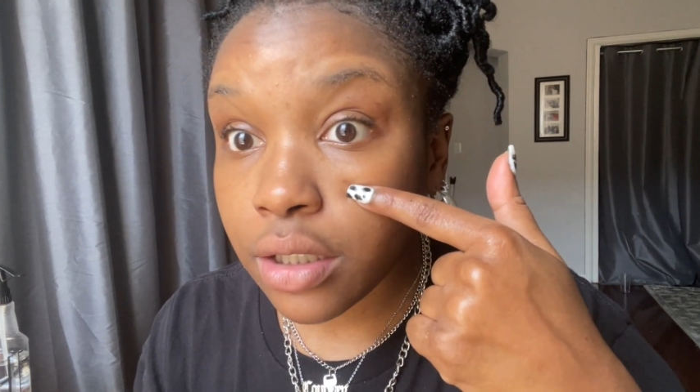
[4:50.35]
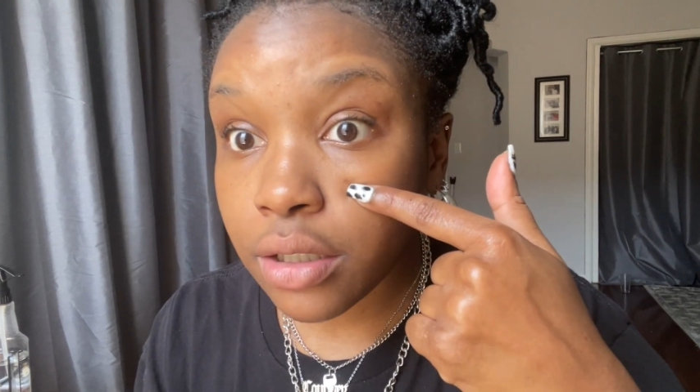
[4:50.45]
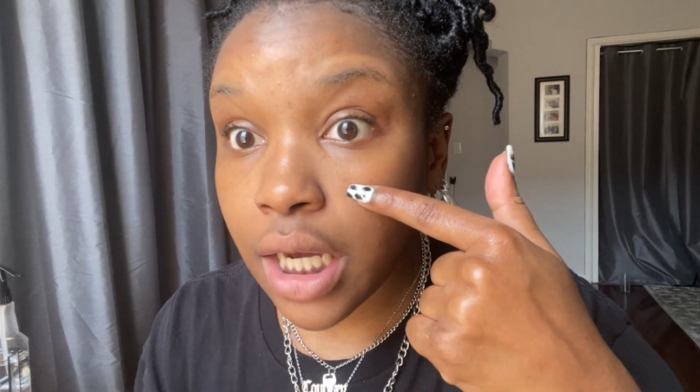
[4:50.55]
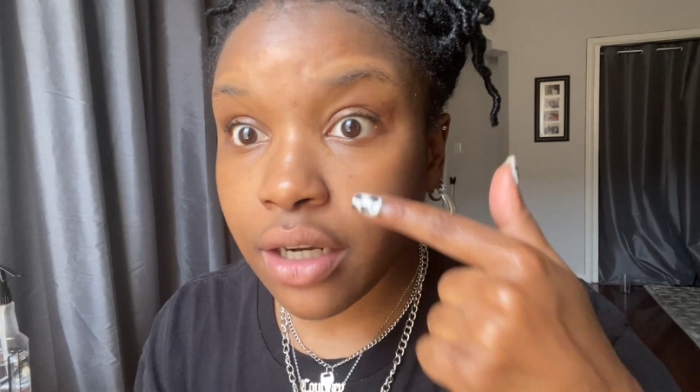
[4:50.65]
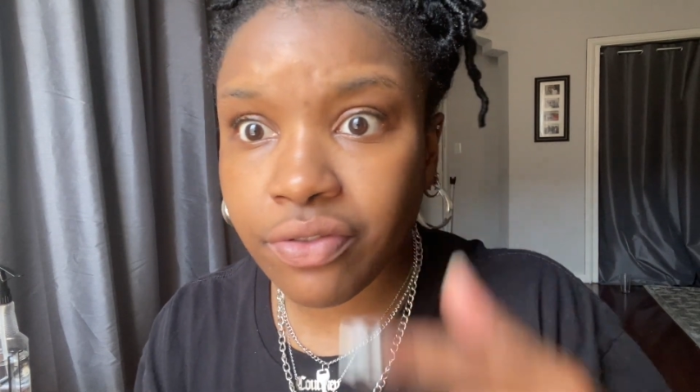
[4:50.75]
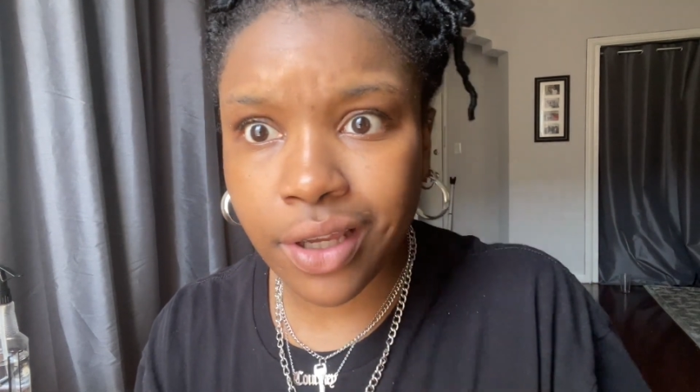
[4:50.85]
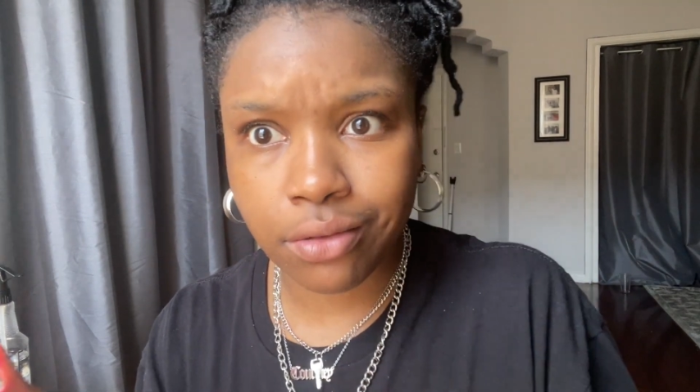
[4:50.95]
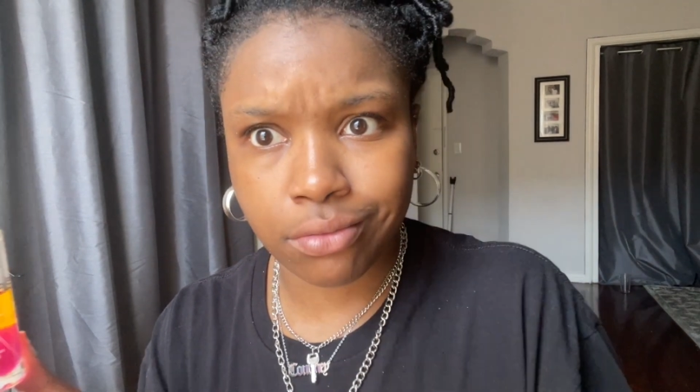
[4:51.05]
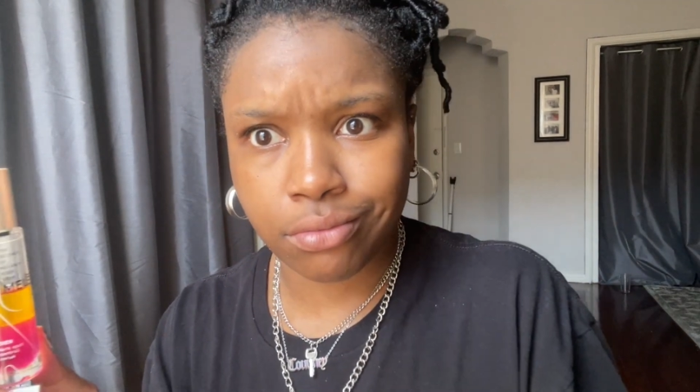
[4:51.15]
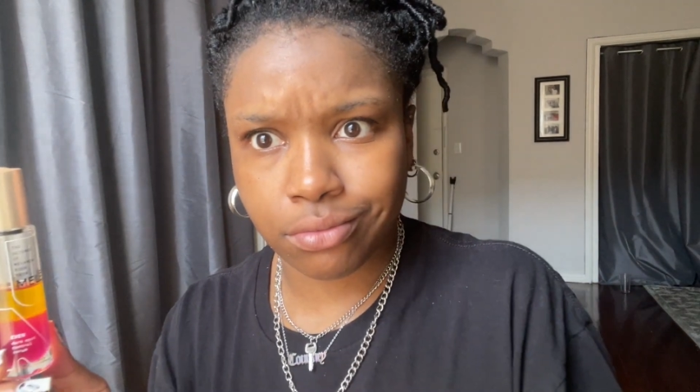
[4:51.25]
they're kind of
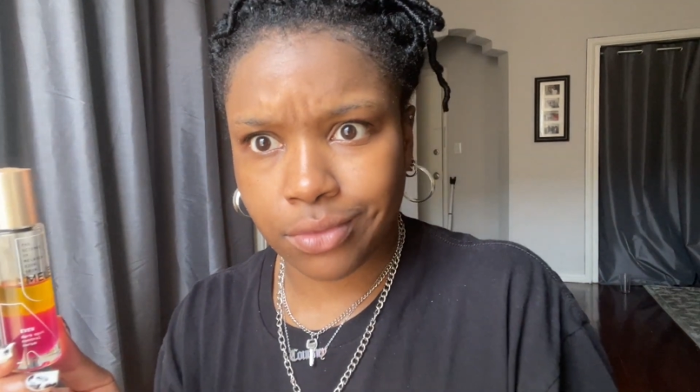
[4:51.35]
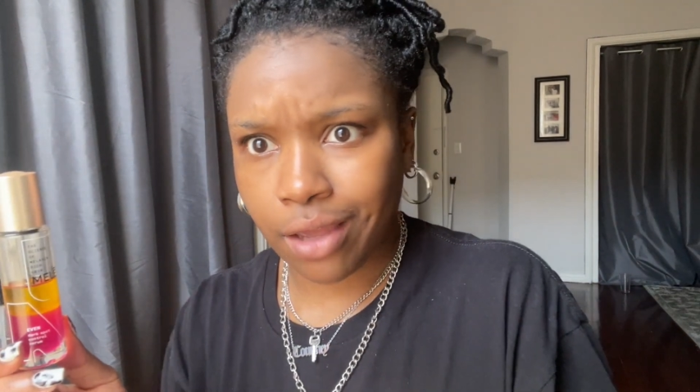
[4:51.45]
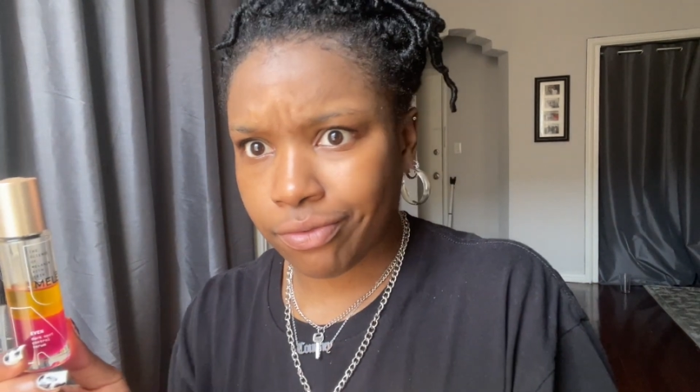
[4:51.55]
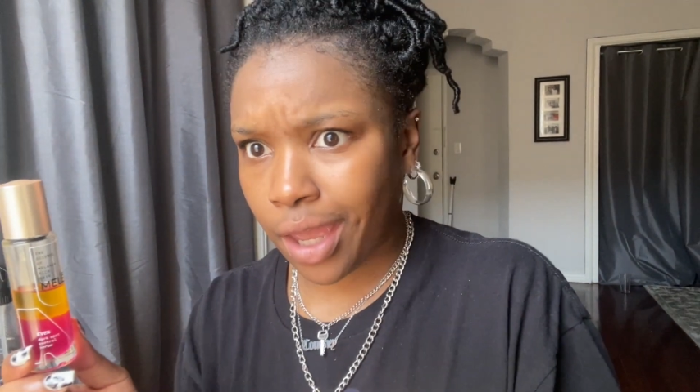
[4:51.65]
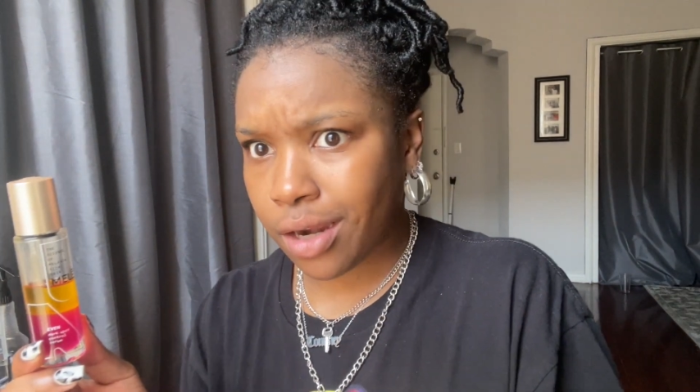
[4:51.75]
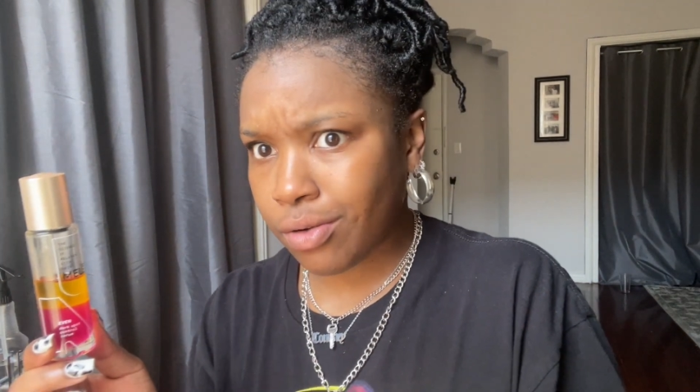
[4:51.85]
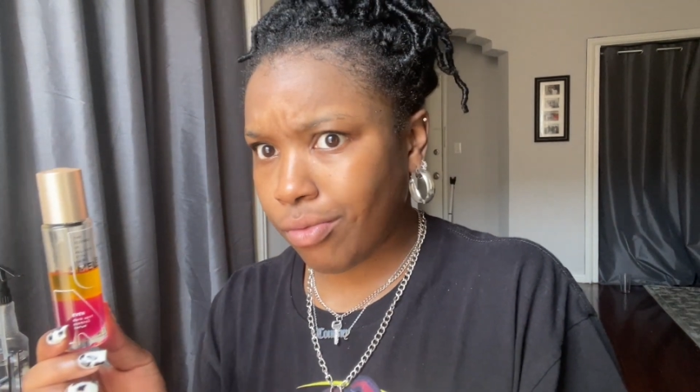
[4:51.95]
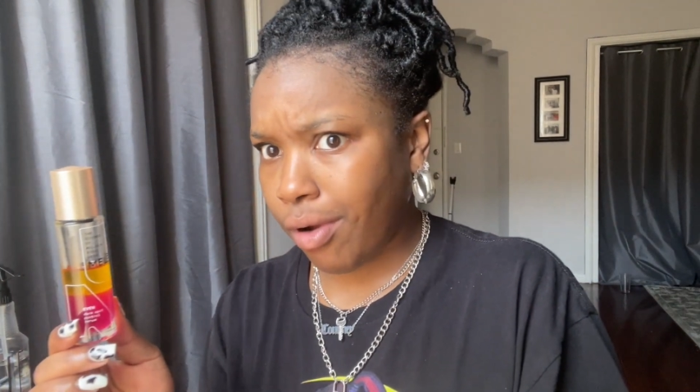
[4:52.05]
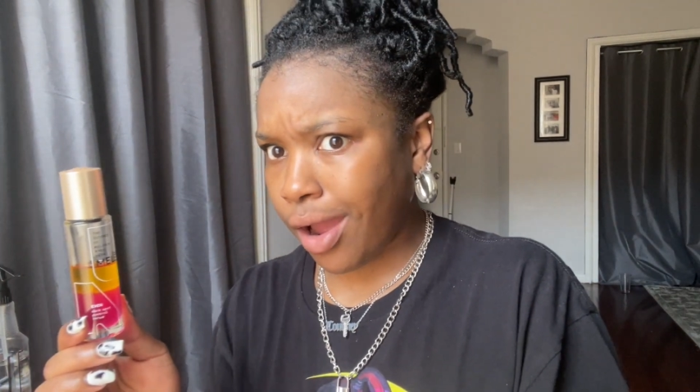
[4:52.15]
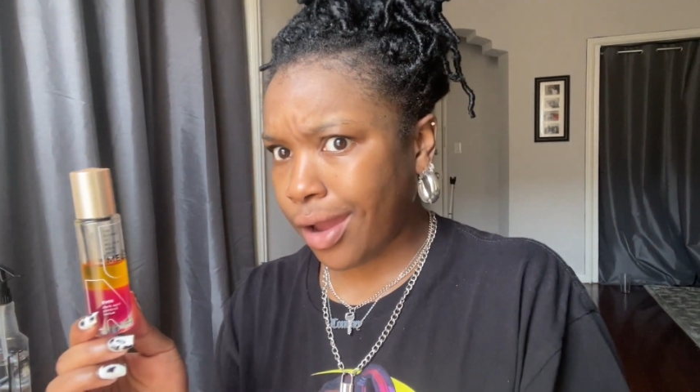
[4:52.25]
fading
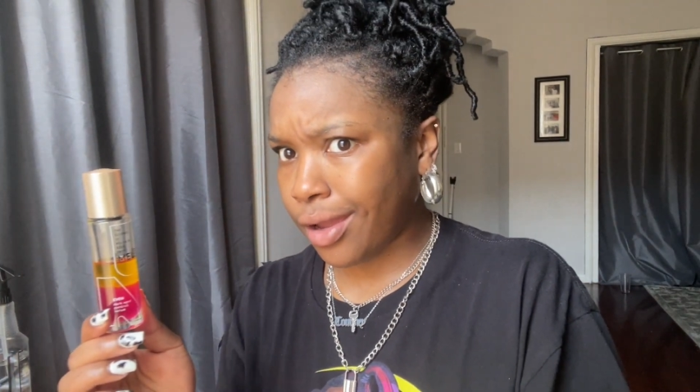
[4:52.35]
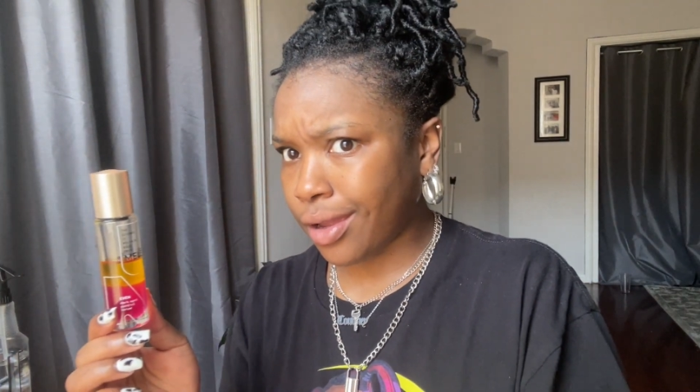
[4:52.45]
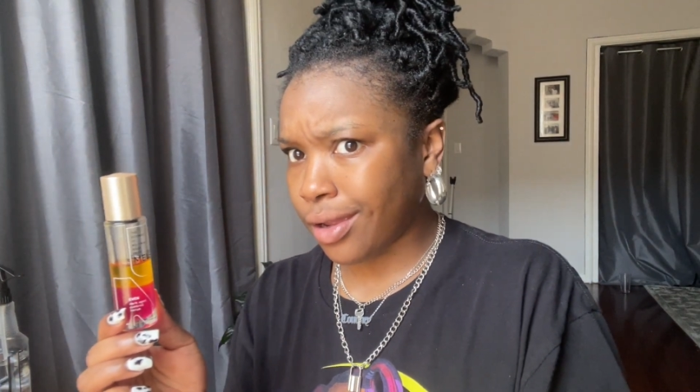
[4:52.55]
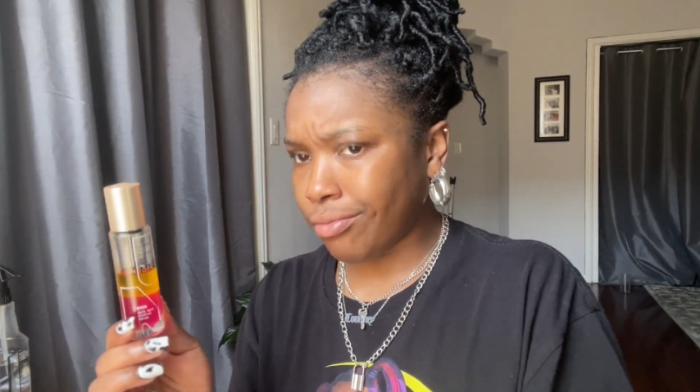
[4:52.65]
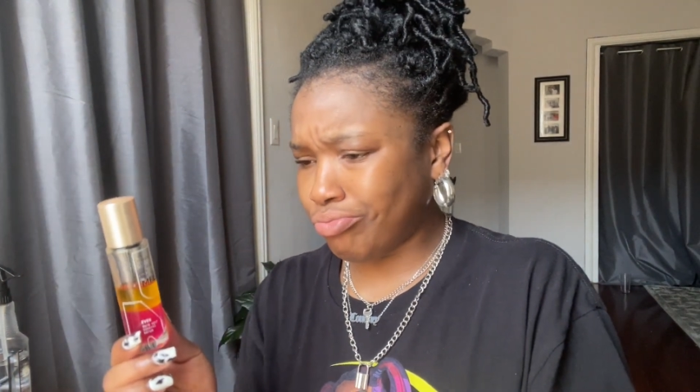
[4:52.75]
away.